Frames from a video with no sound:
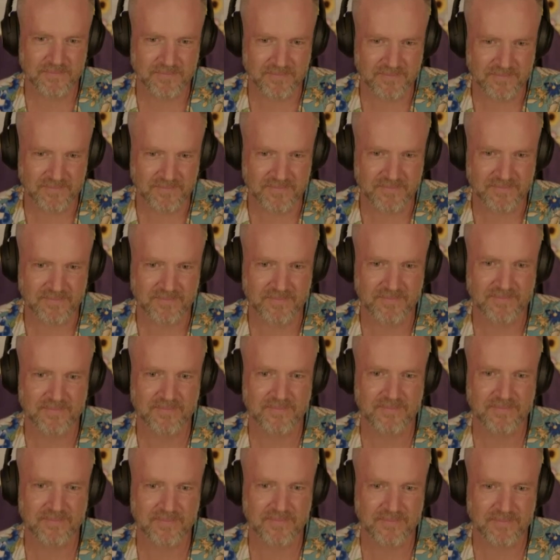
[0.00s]

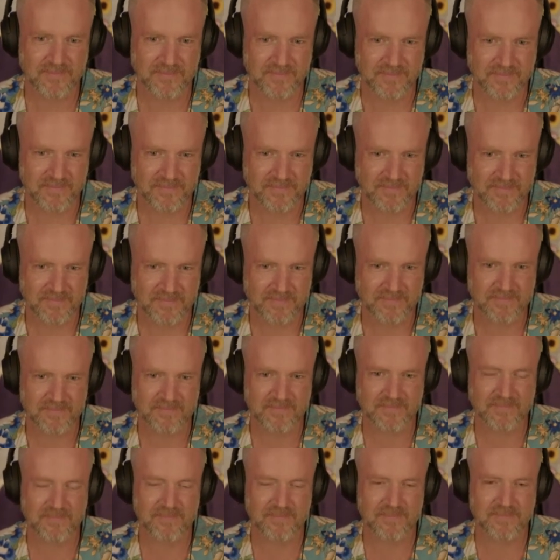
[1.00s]

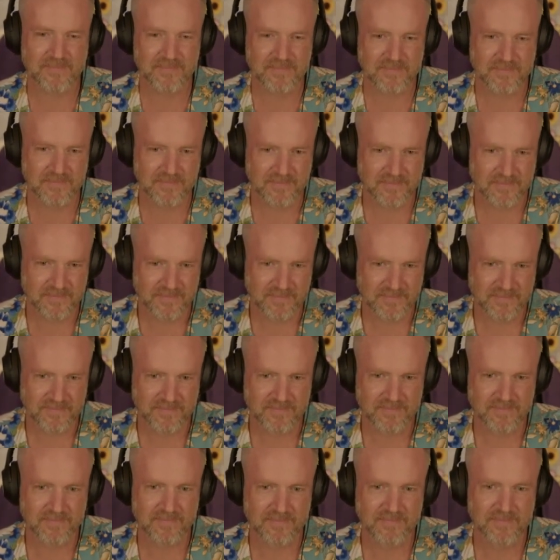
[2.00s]

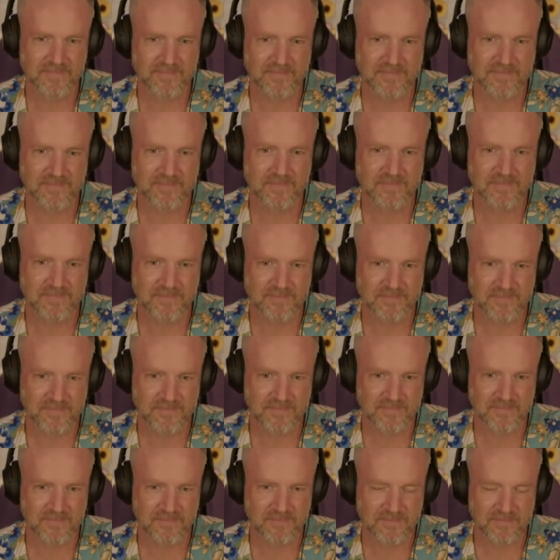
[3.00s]

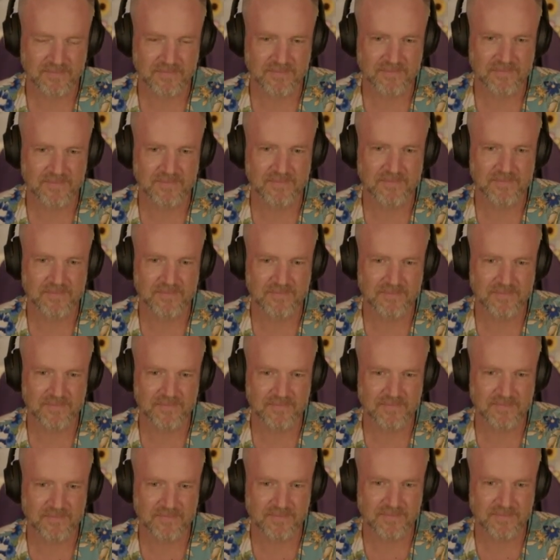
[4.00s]
The person shown says nothing.